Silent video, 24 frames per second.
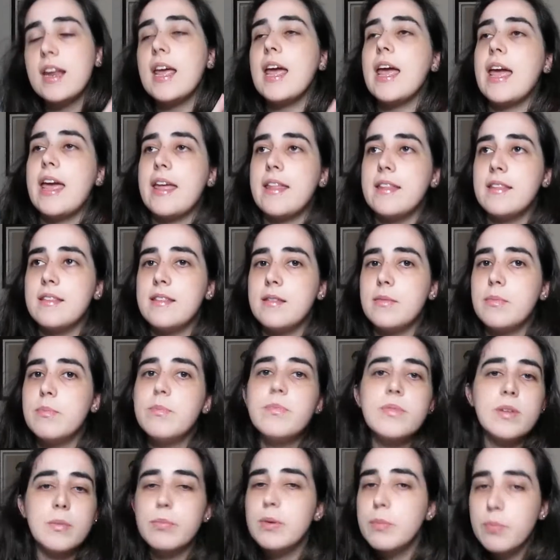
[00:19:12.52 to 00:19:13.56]
and
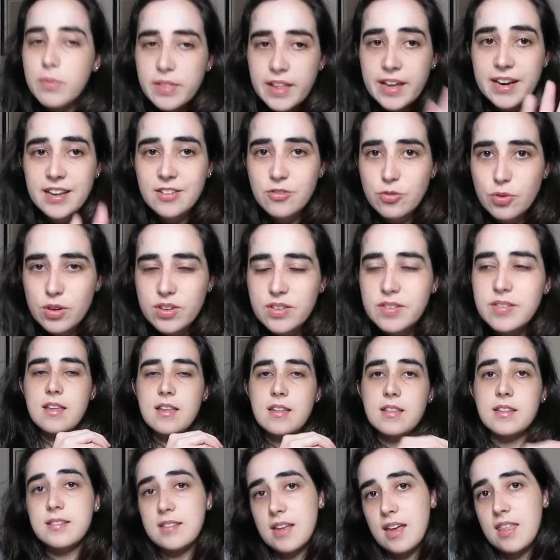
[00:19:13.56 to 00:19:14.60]
some people that he trusts
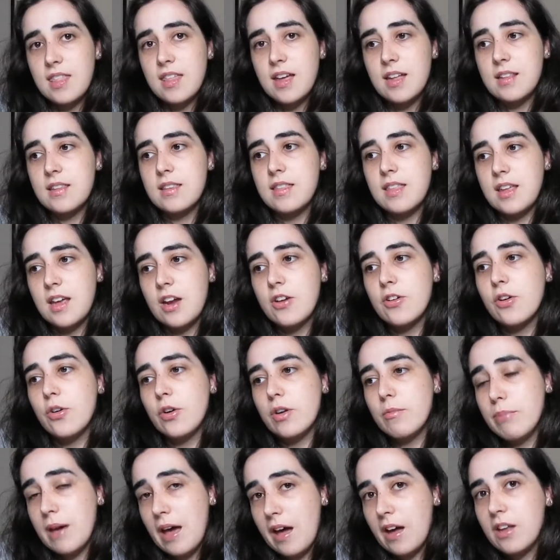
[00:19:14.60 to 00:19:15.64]
decide that they are
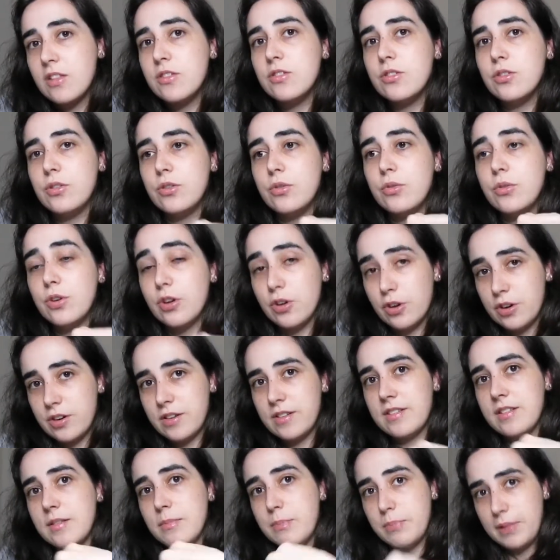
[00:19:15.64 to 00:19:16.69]
going back to
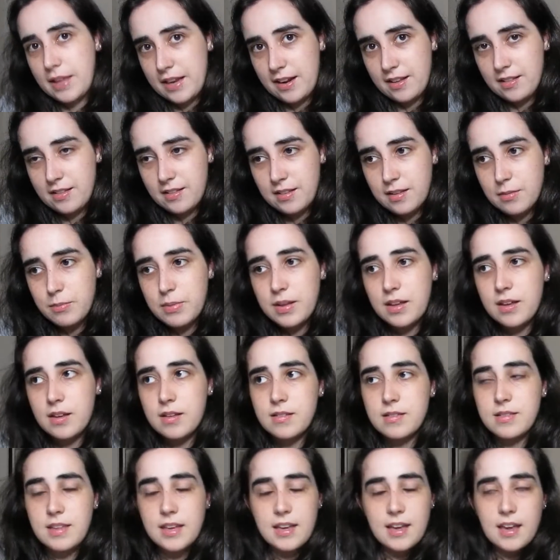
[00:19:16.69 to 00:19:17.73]
Kern's planet
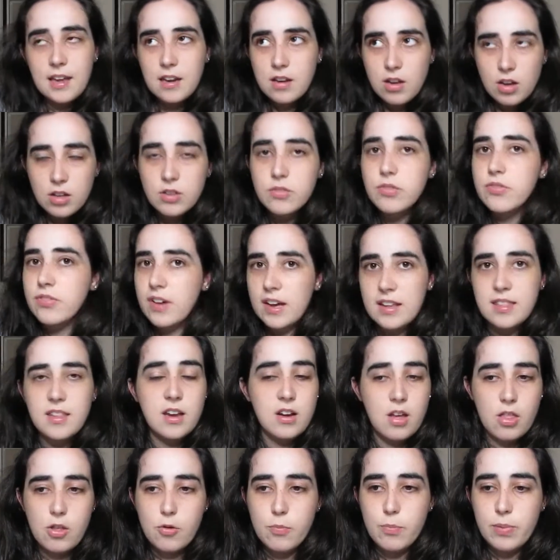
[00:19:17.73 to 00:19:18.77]
because they cannot find
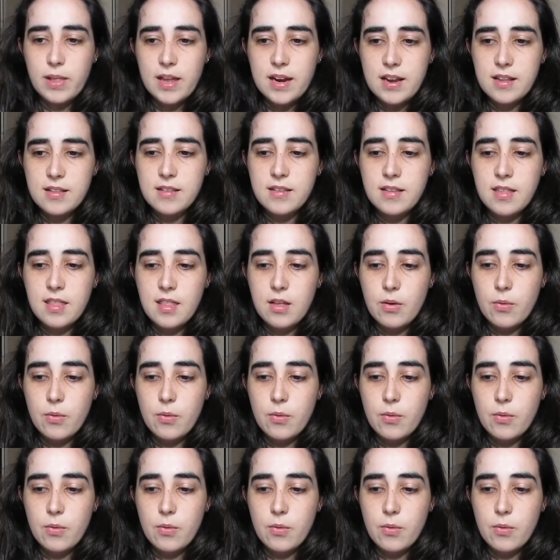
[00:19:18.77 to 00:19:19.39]
another planet